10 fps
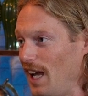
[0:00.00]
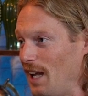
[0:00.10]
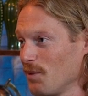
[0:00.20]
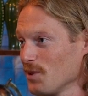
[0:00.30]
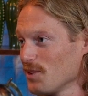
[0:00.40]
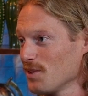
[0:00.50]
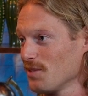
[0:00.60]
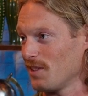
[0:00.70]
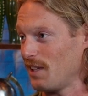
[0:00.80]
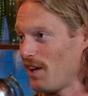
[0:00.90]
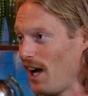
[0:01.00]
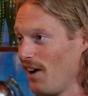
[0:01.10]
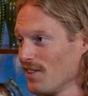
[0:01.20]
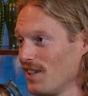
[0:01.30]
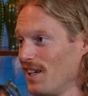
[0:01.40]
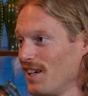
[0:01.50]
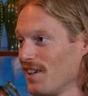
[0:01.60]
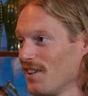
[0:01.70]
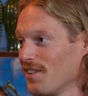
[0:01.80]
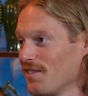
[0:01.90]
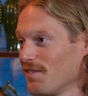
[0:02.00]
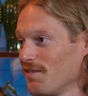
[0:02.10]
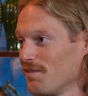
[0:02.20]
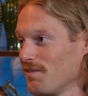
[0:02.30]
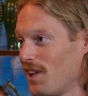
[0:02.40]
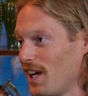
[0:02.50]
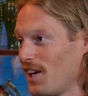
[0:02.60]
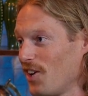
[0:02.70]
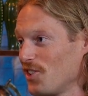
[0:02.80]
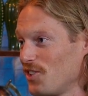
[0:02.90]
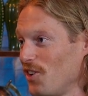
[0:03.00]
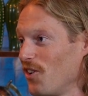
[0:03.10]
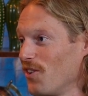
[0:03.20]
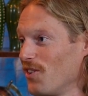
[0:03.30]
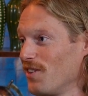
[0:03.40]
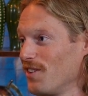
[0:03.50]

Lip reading: that animals live out like hunters do.